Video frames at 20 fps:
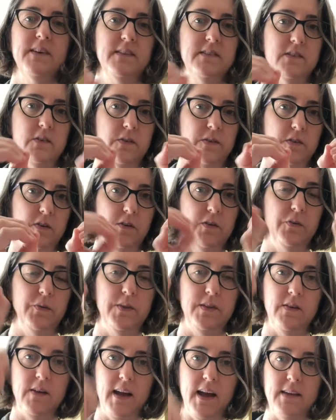So circles
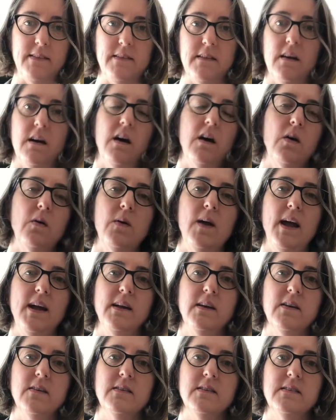with your hands. All
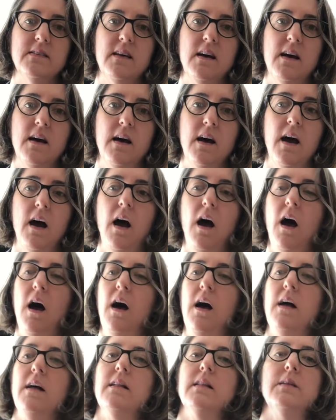right, goes.
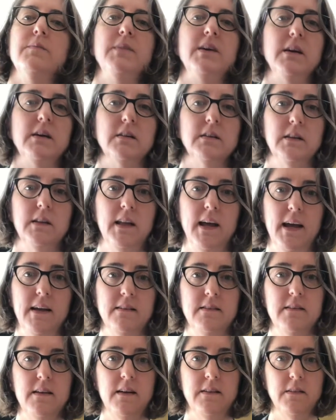Let me
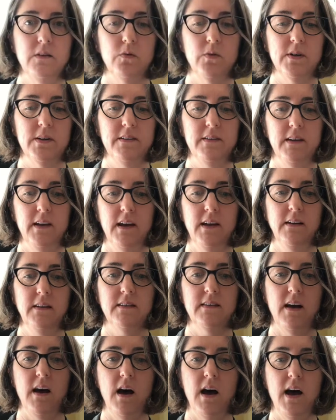glance at the words again,
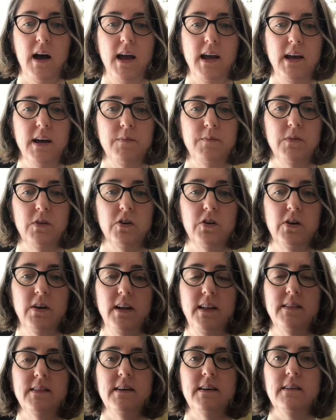because I am
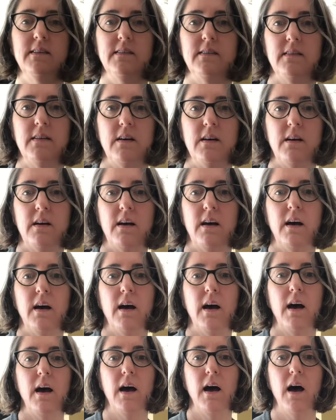learning this.
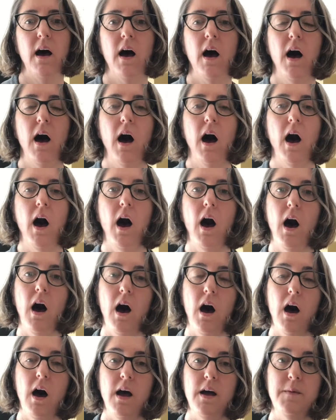
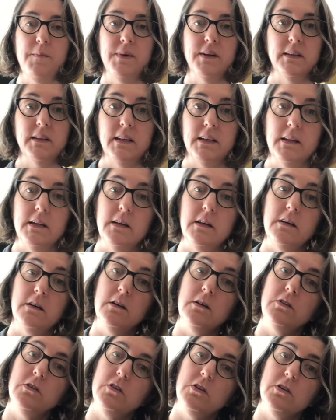I'm a
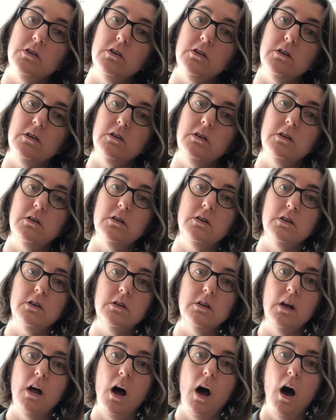little
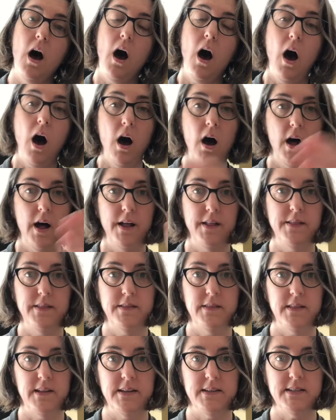turtle
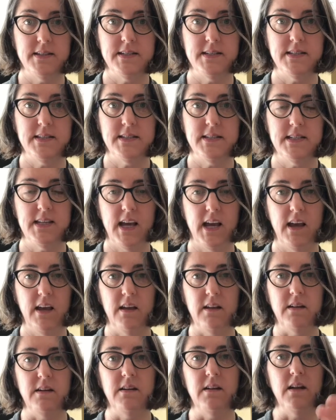on the
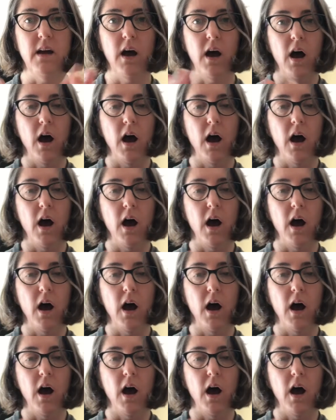sand.